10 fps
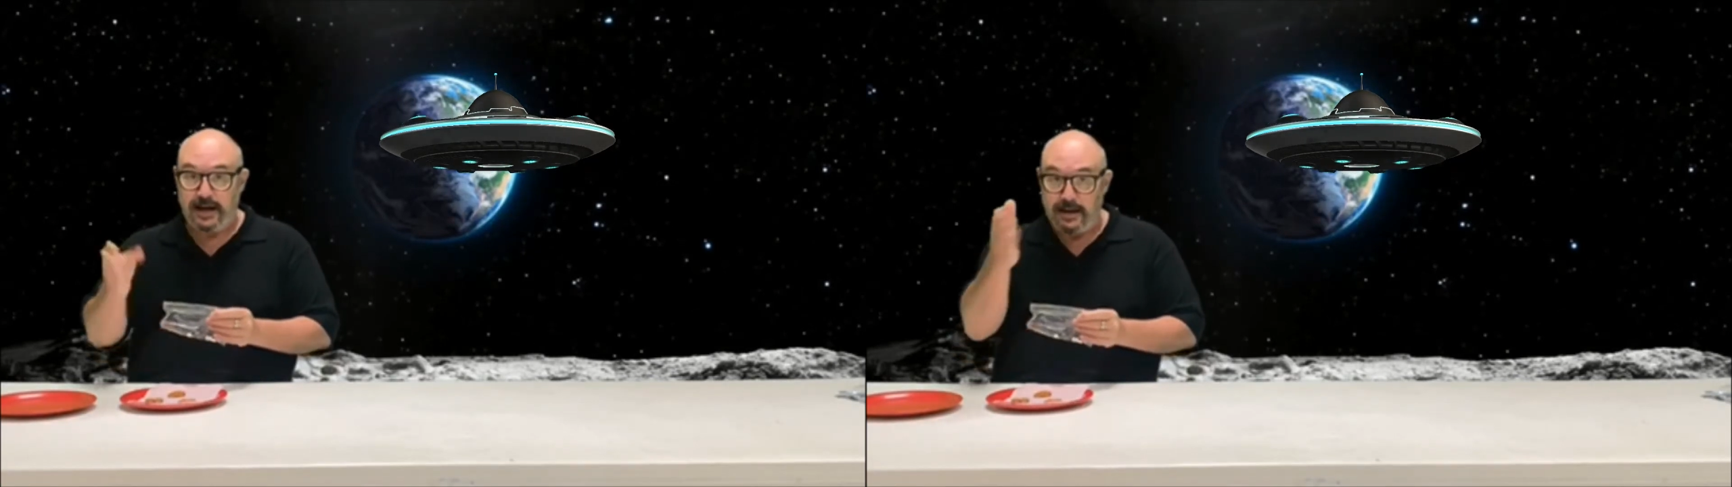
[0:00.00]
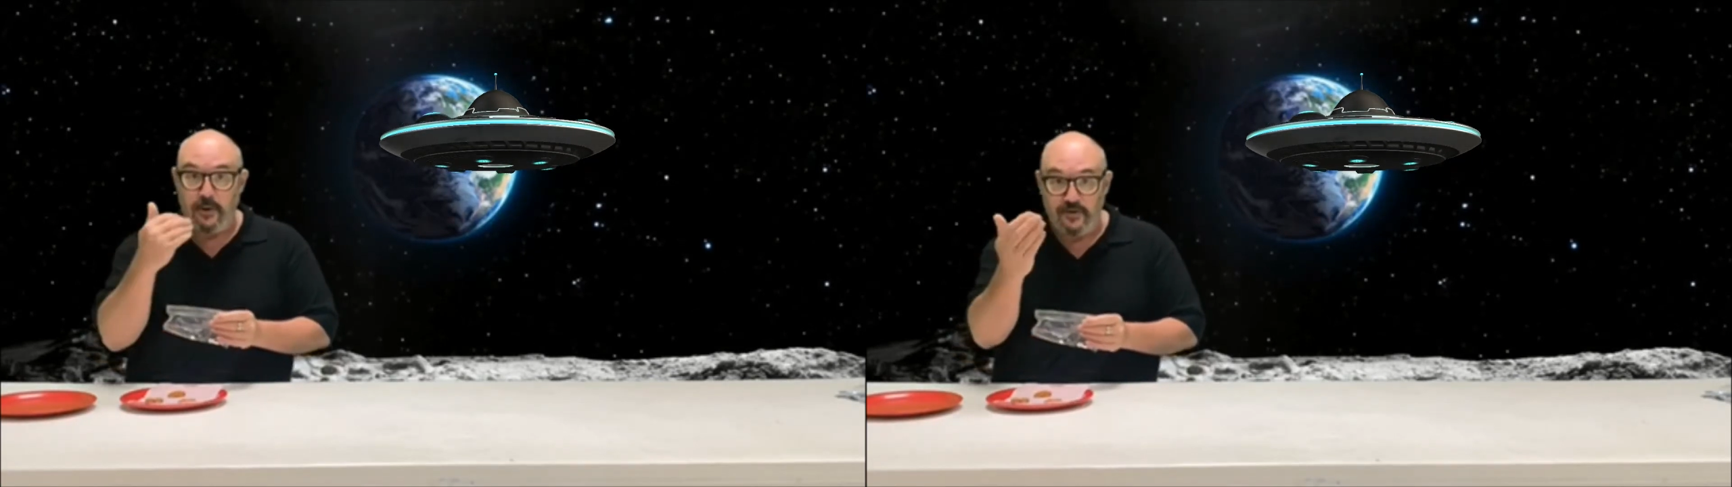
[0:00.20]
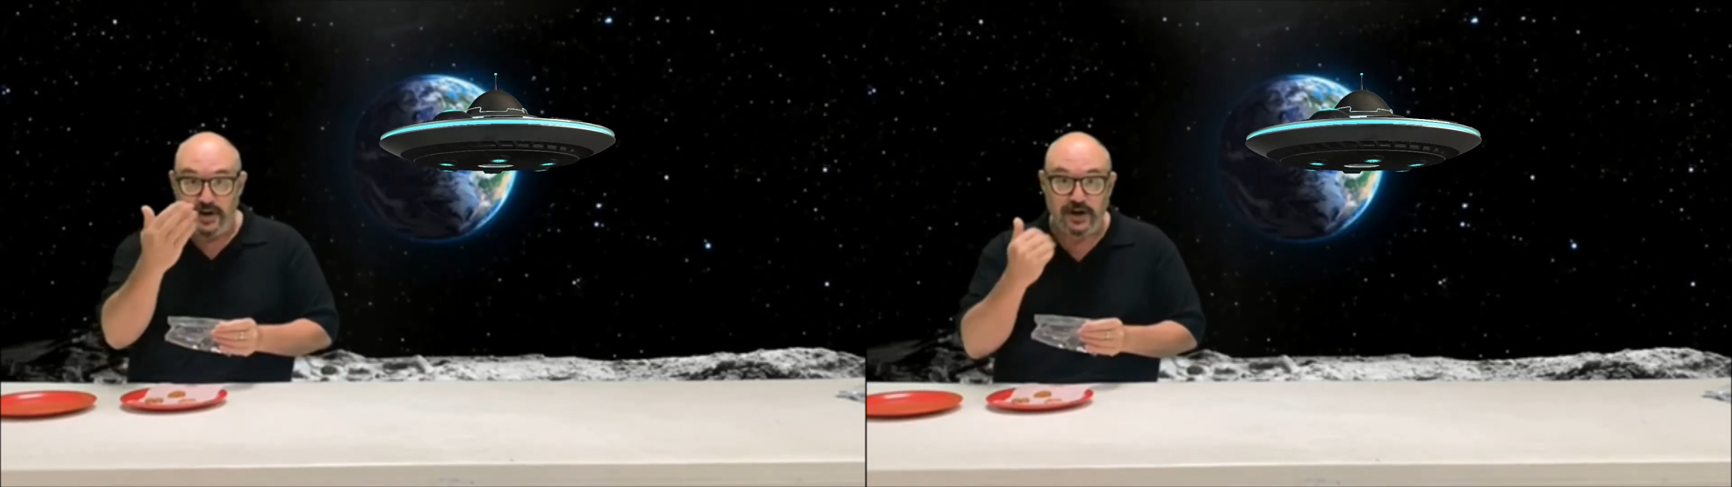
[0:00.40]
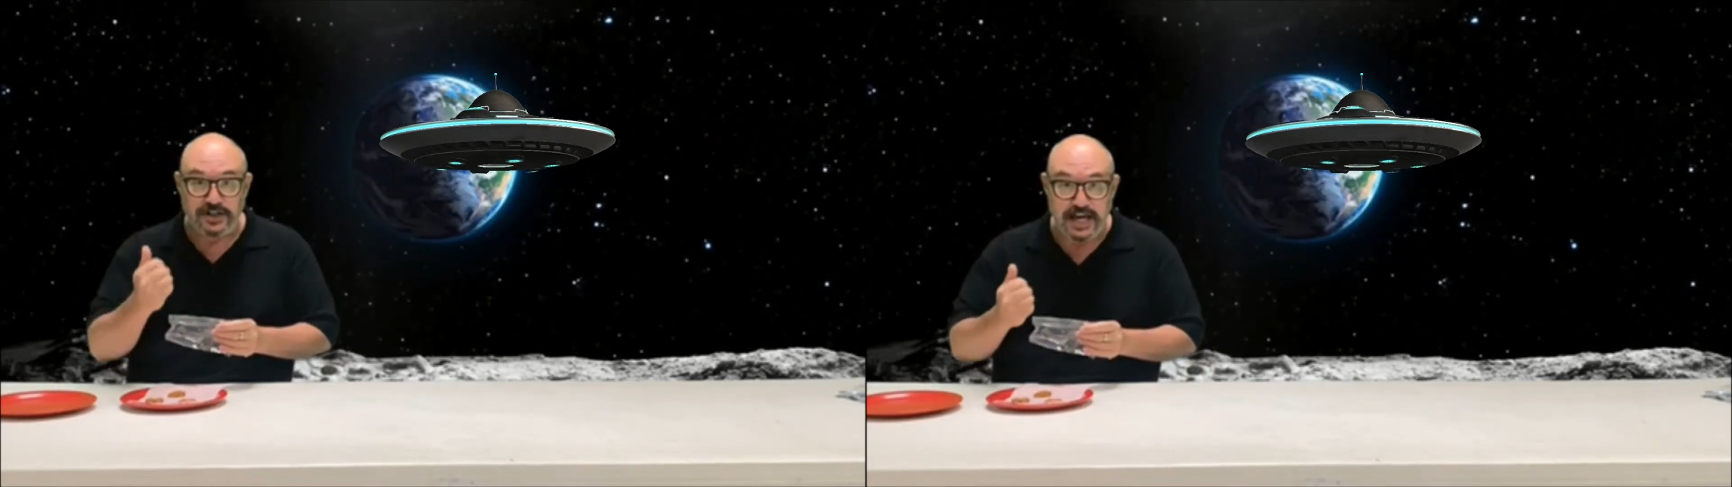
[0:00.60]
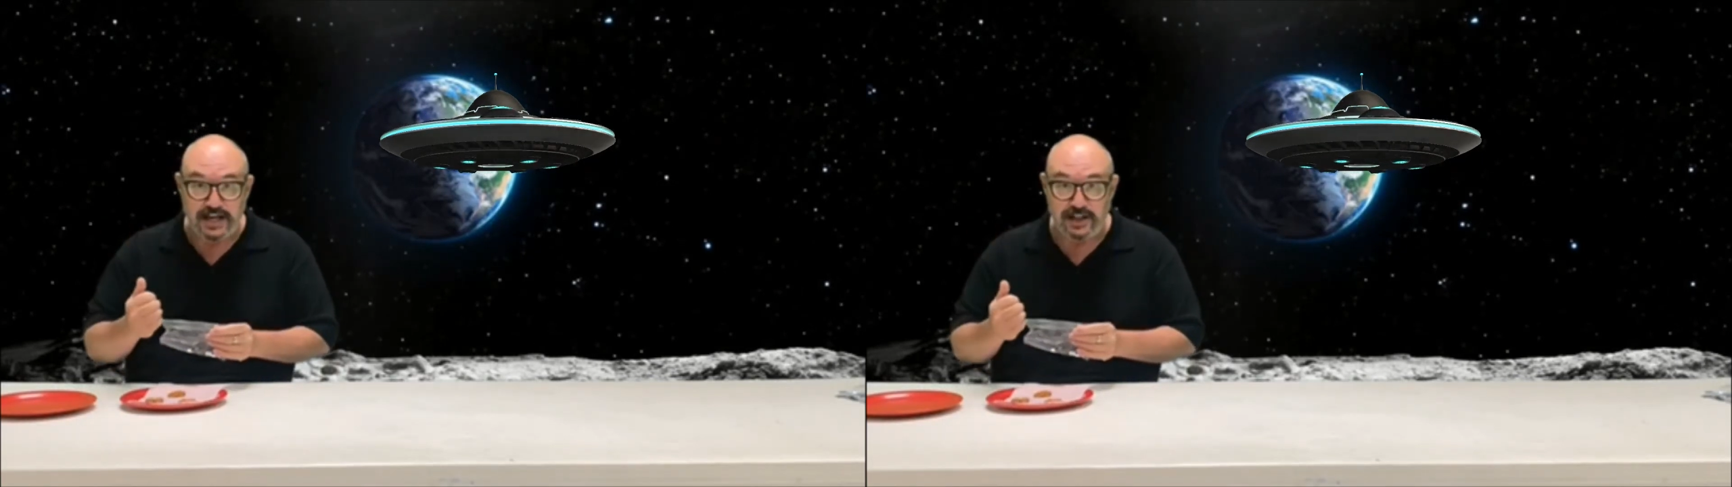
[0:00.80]
Come over here
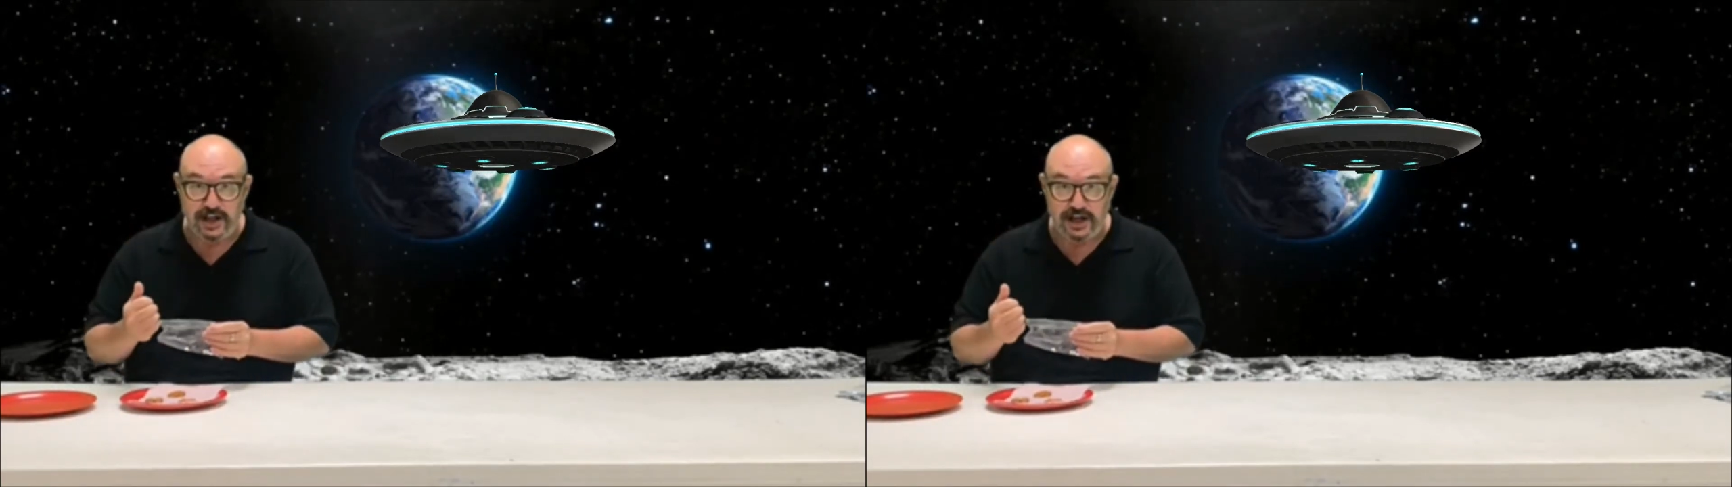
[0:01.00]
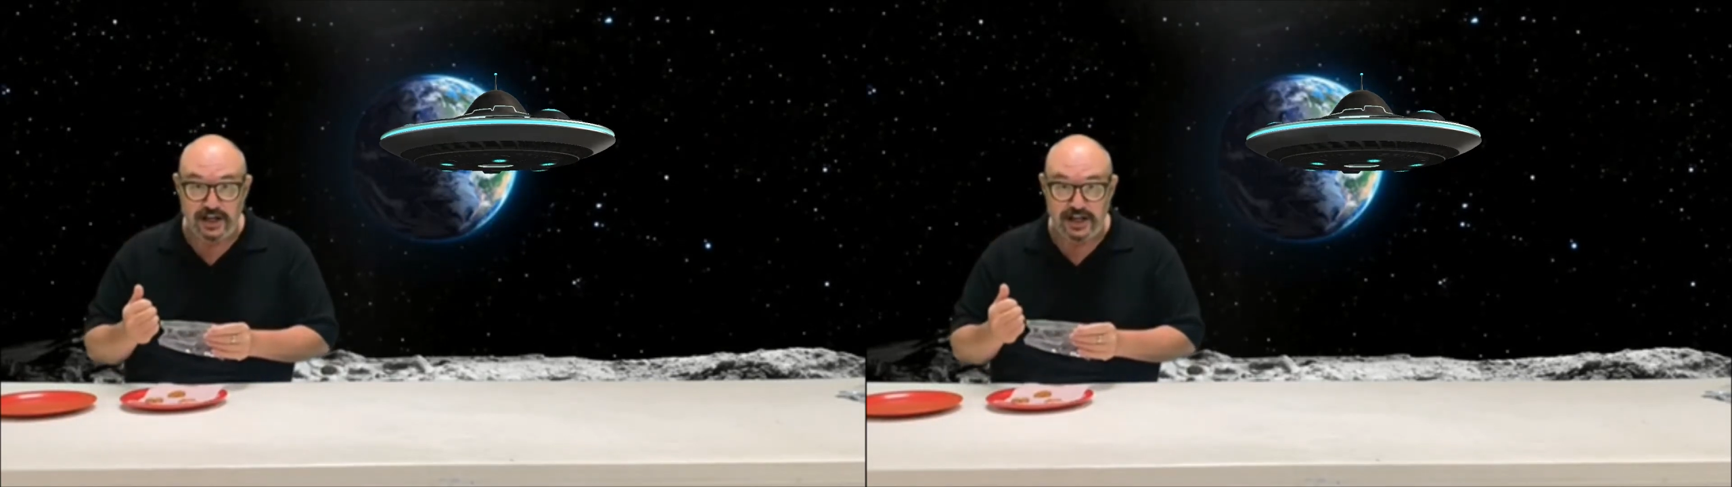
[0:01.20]
and take a look.